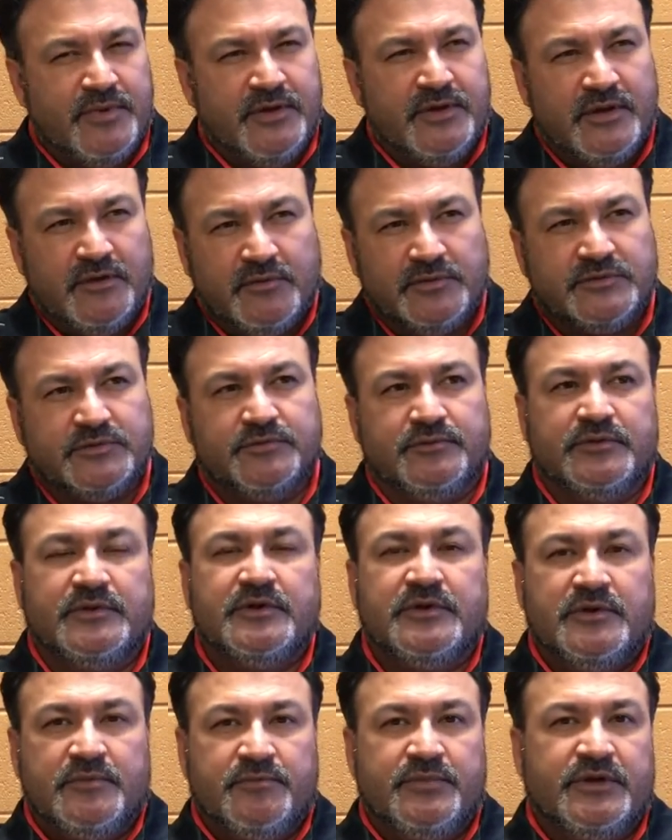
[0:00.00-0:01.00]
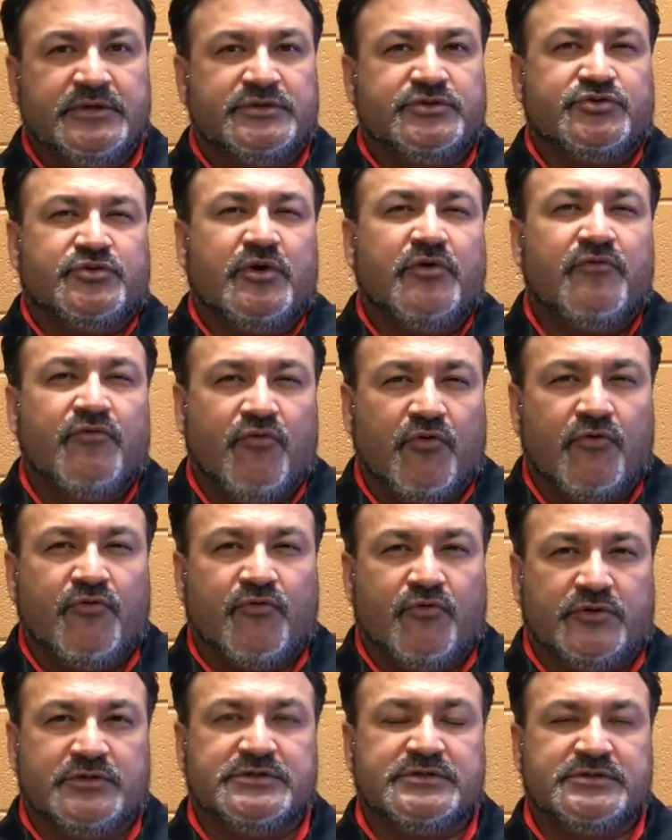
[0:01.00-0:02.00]
be able to be a strong four
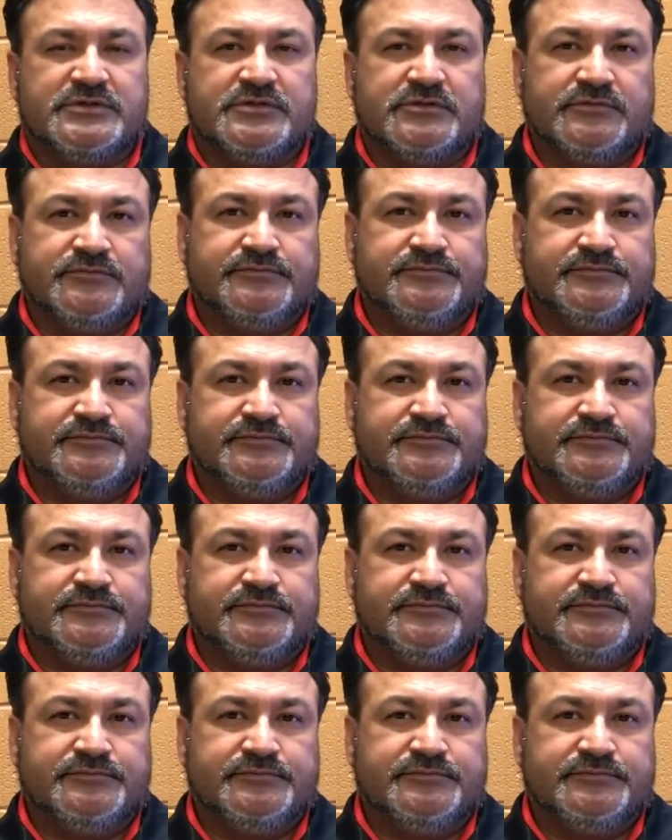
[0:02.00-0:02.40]
for us this year.